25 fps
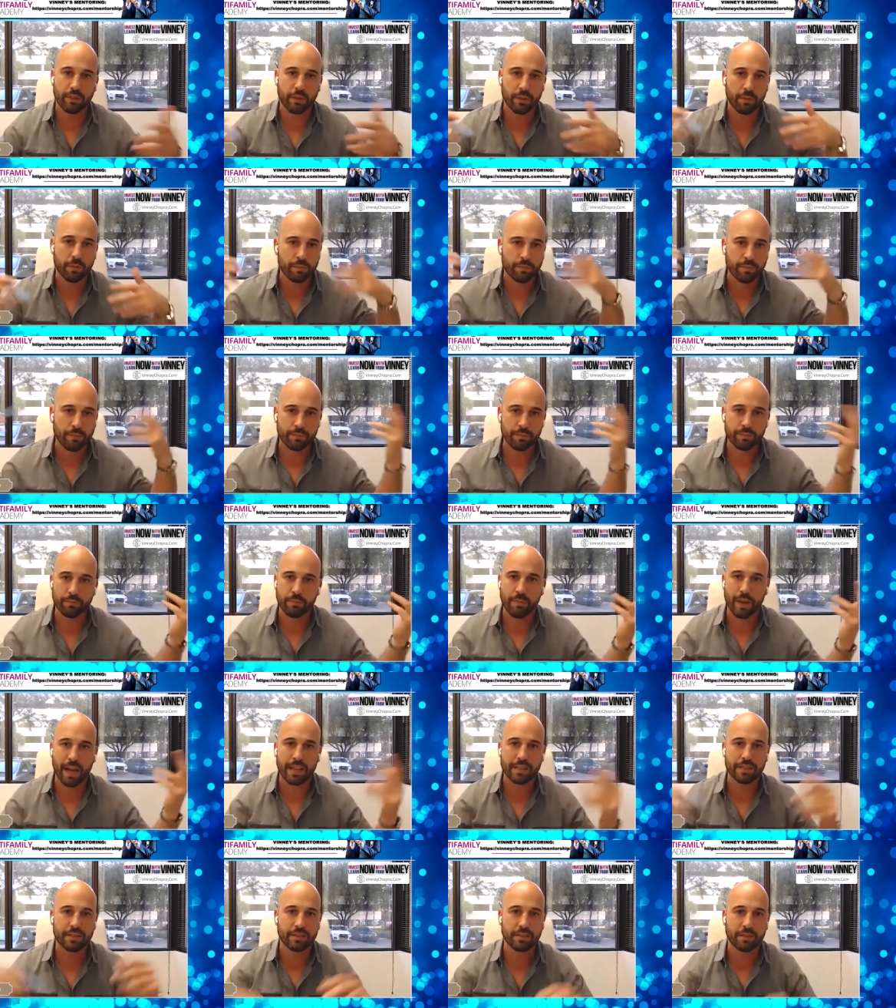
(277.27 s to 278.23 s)
Every
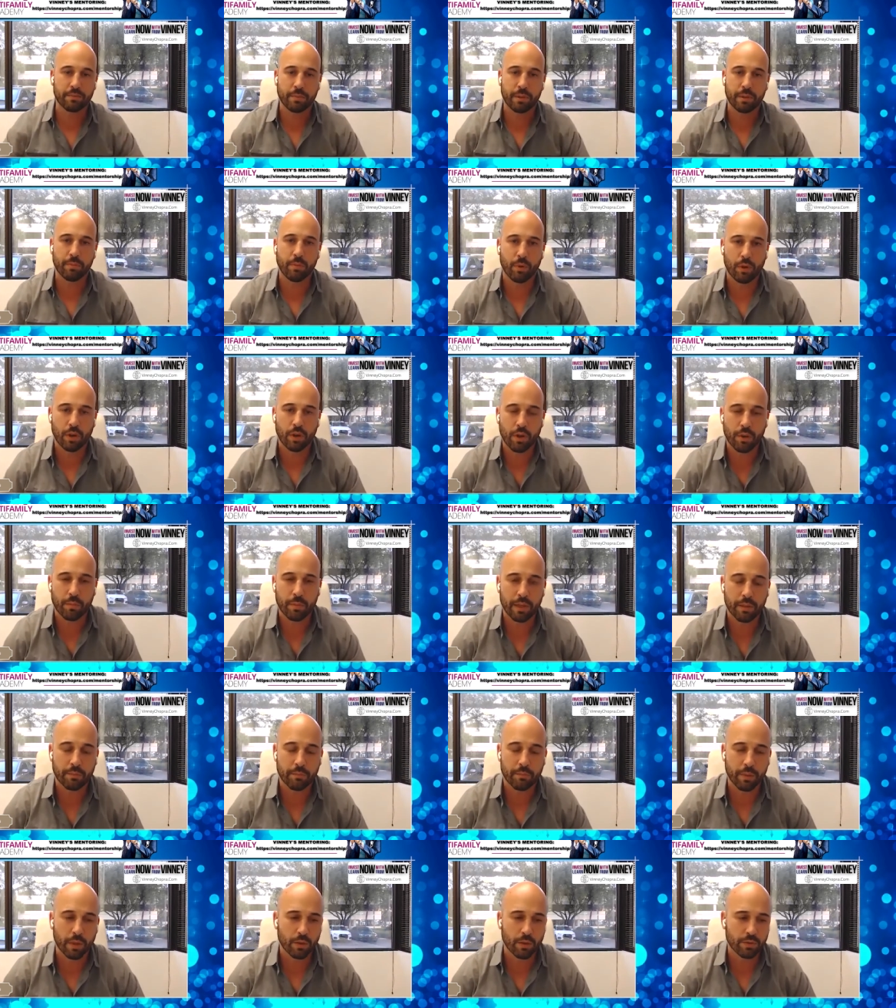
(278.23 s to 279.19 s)
masses of people were coming
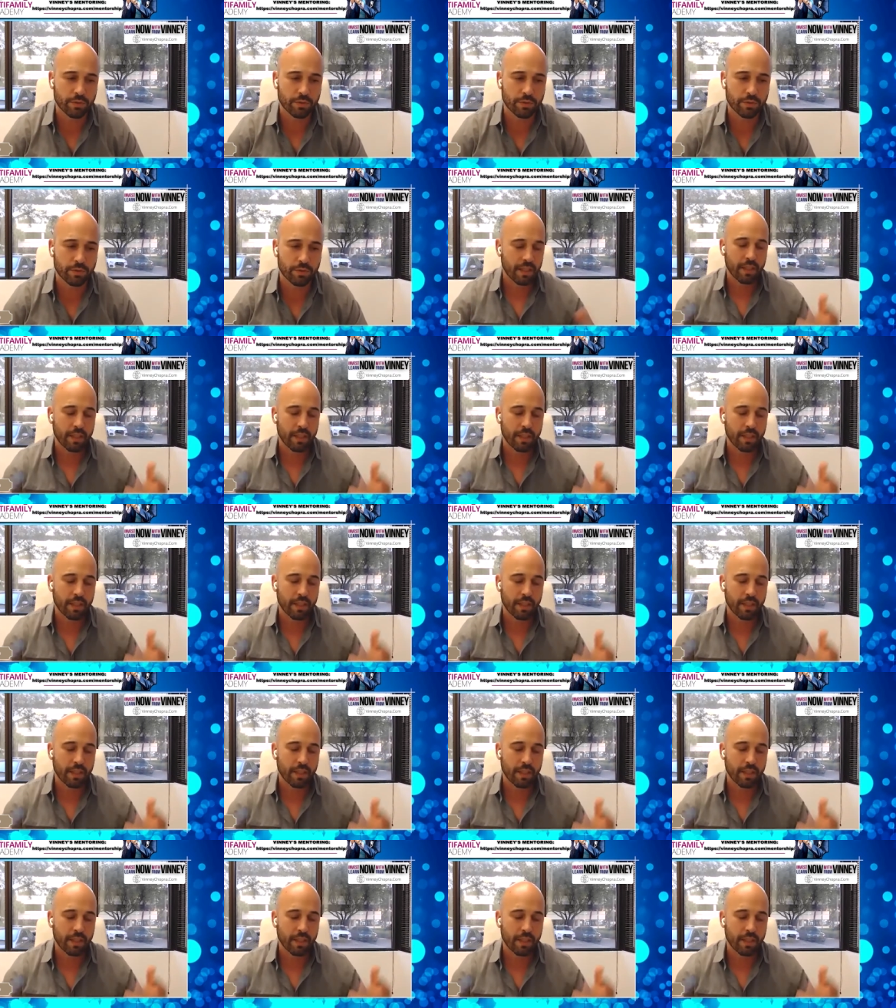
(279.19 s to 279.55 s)
in boats.